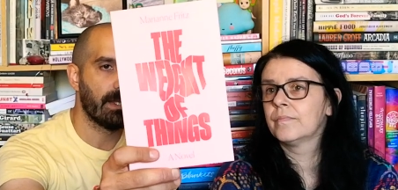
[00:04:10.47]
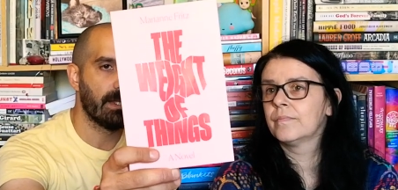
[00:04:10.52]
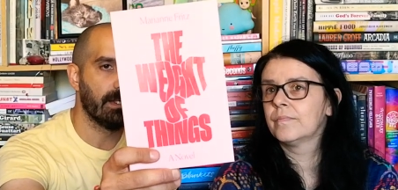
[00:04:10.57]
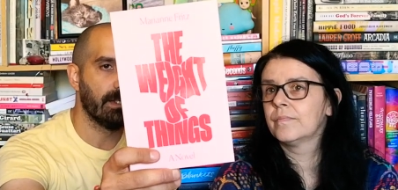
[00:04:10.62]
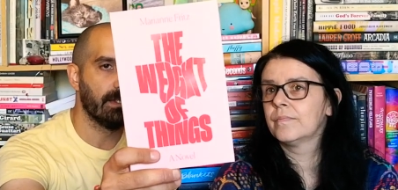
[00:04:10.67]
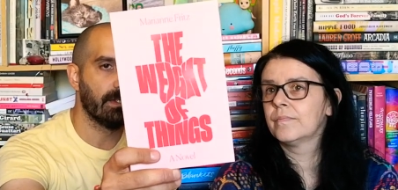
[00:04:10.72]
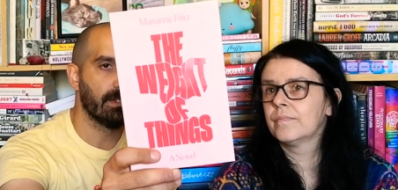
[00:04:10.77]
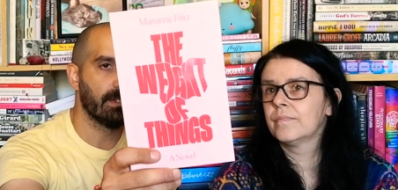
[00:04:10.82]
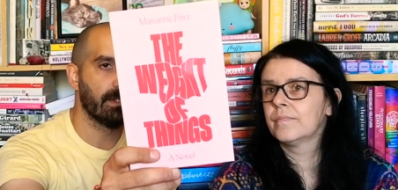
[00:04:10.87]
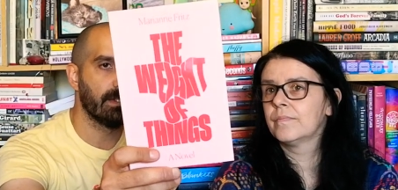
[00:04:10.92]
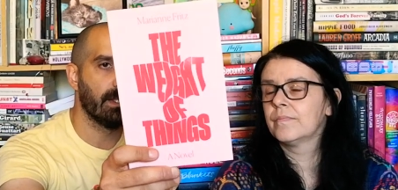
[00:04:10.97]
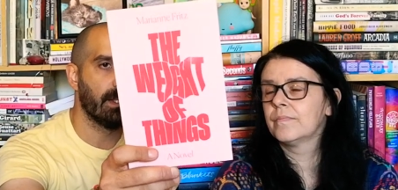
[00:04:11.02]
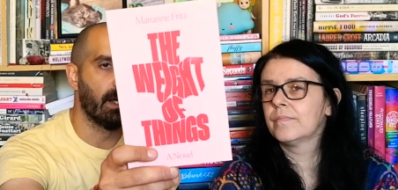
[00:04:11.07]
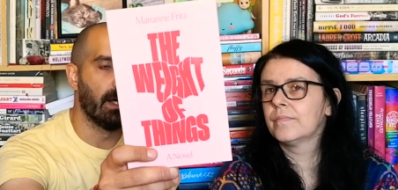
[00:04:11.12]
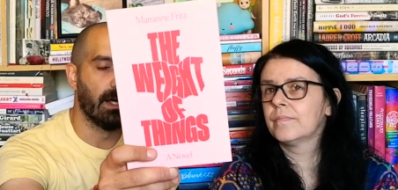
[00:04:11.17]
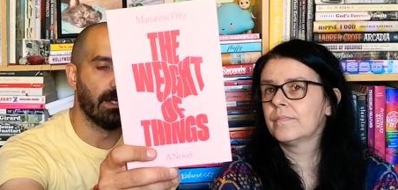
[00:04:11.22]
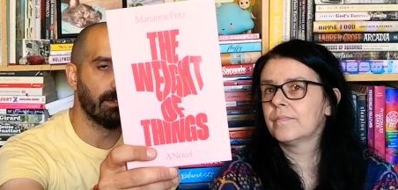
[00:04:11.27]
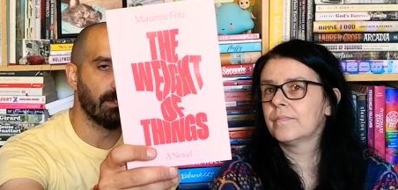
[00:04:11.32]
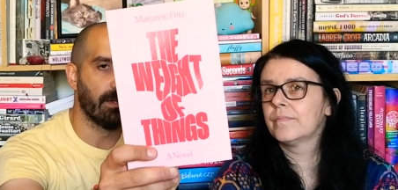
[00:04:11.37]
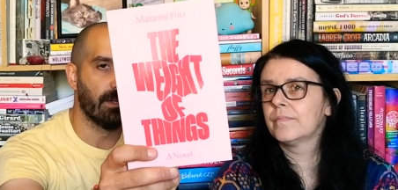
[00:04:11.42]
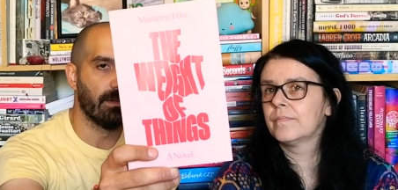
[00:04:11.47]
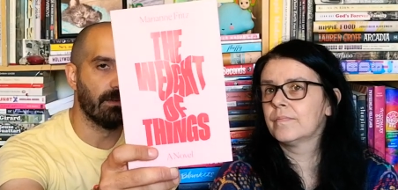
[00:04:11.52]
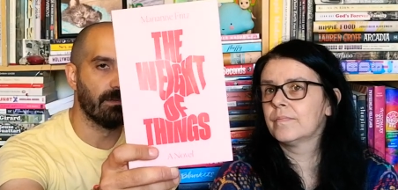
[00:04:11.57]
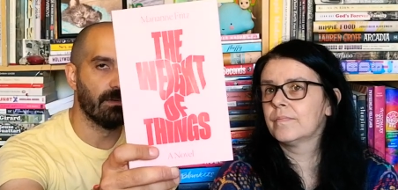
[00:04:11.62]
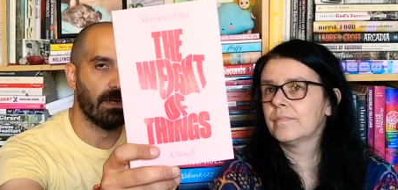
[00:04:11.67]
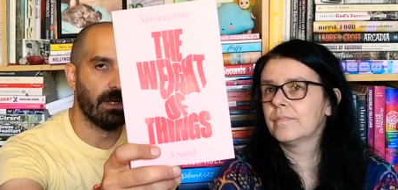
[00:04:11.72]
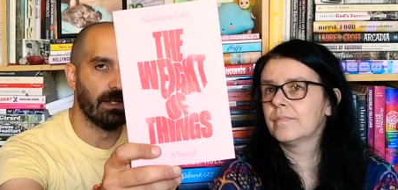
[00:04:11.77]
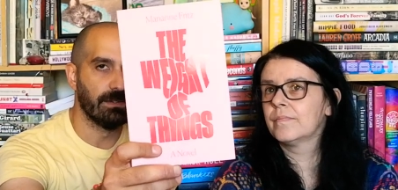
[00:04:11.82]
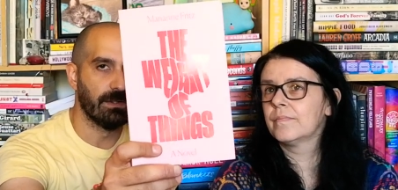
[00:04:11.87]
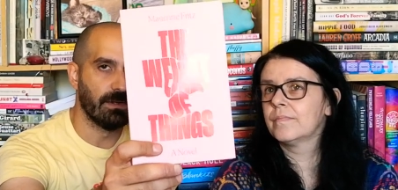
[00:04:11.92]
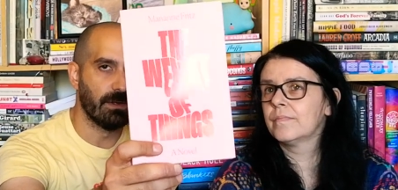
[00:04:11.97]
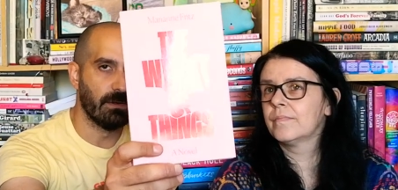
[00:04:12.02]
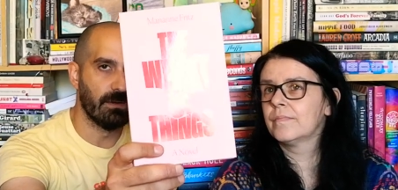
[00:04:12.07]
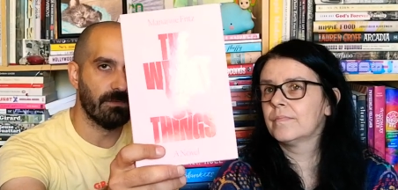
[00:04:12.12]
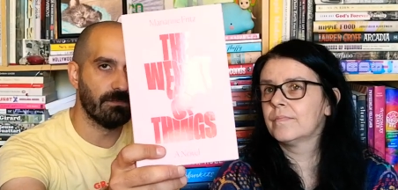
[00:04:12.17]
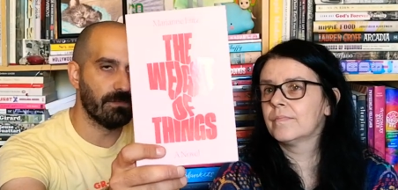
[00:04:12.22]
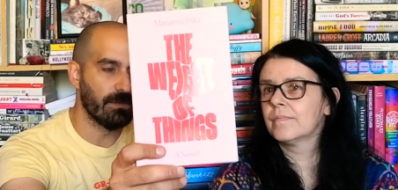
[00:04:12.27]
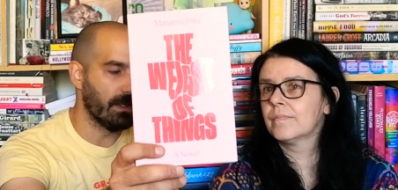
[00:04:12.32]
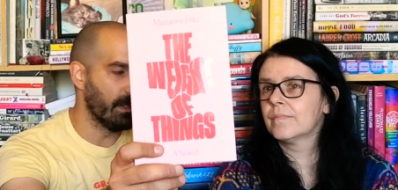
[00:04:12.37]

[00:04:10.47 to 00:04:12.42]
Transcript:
Speaker 1: It, I don't know. I don't know if